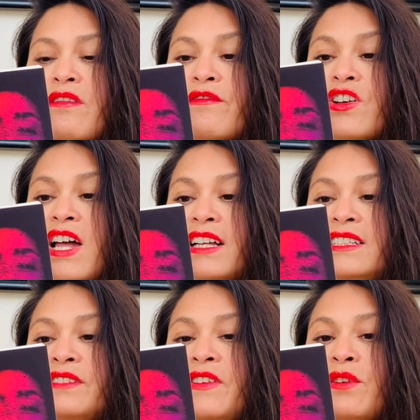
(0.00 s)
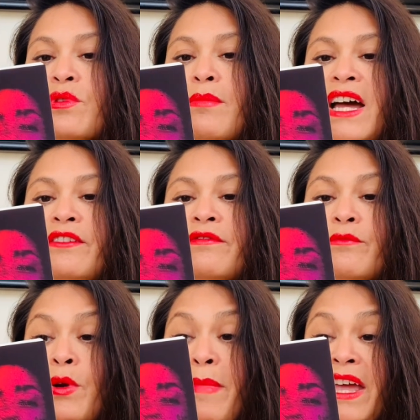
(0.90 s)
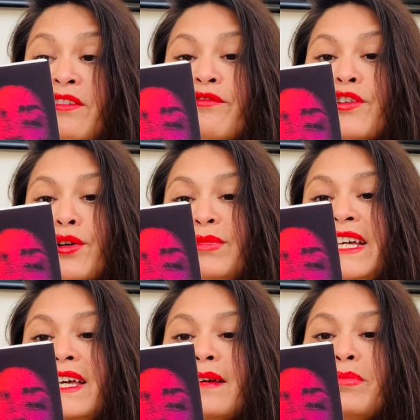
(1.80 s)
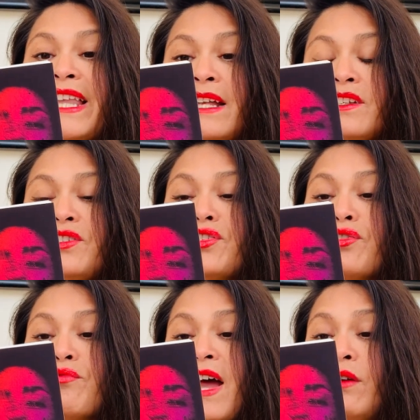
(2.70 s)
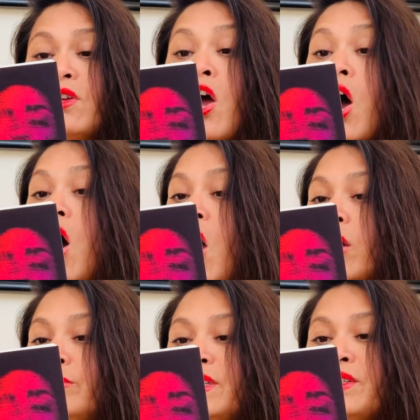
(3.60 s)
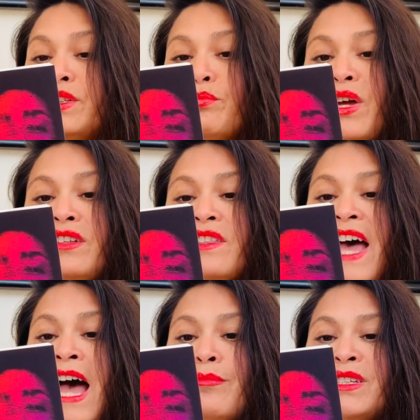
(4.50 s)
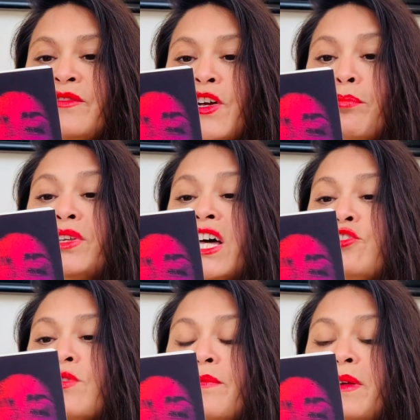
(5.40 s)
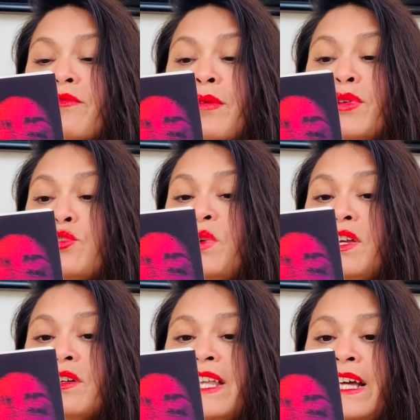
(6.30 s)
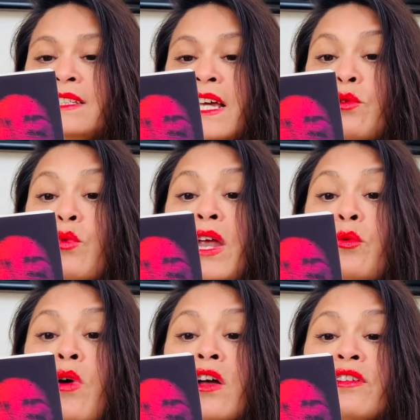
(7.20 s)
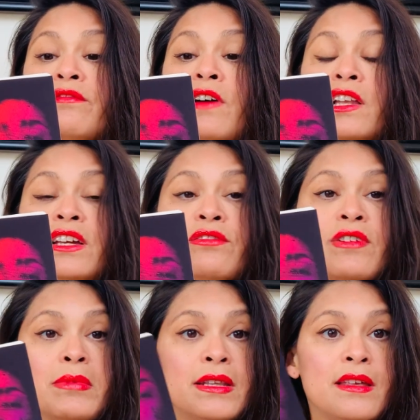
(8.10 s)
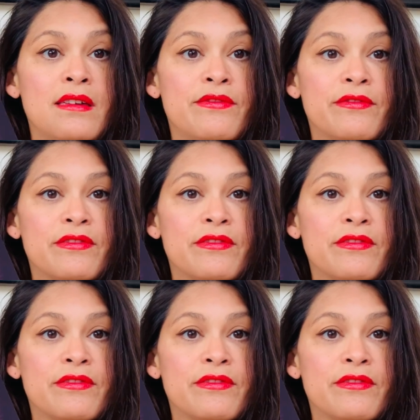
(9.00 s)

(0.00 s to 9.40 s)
Fernanda's feet remained firmly planted to the ground, arms still spread to the atmosphere, blood dripping from between her legs like rainwater falling from a leaf.